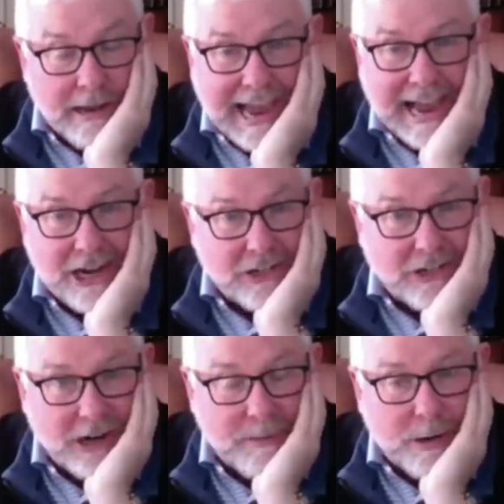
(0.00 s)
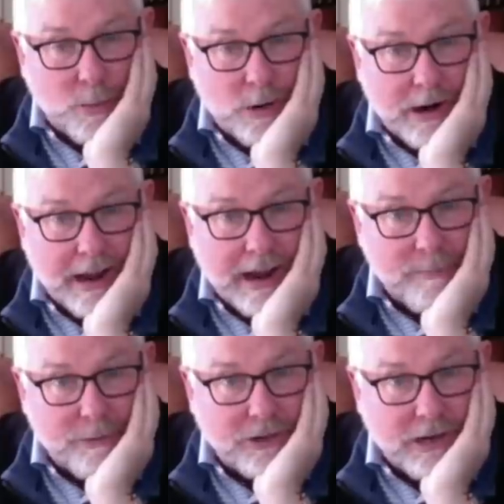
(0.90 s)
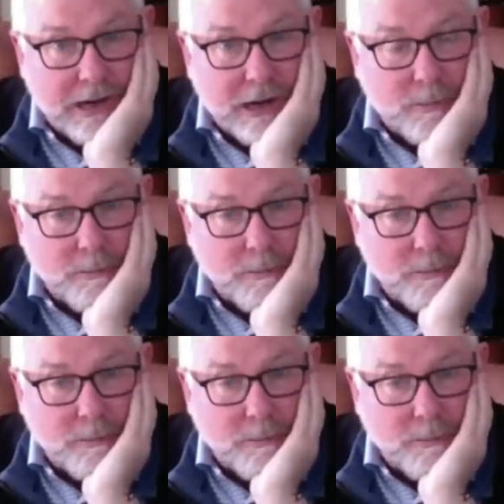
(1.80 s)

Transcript: Cash has done about 1.5% a year.